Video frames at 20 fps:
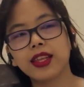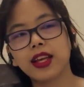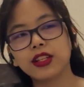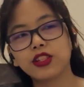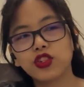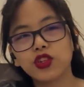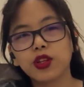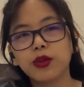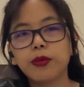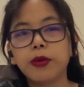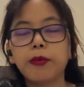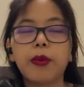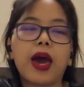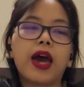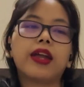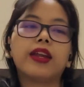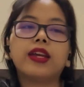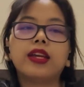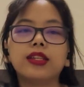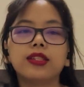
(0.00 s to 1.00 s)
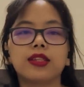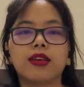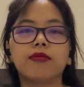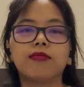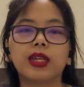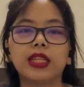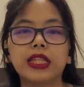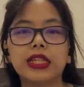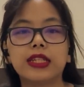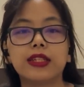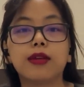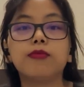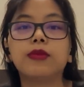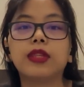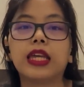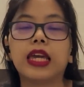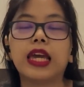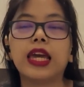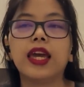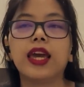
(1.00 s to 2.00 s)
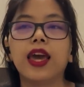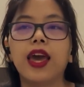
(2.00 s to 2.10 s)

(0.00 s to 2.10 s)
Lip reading: that she'll be marrying somebody someday,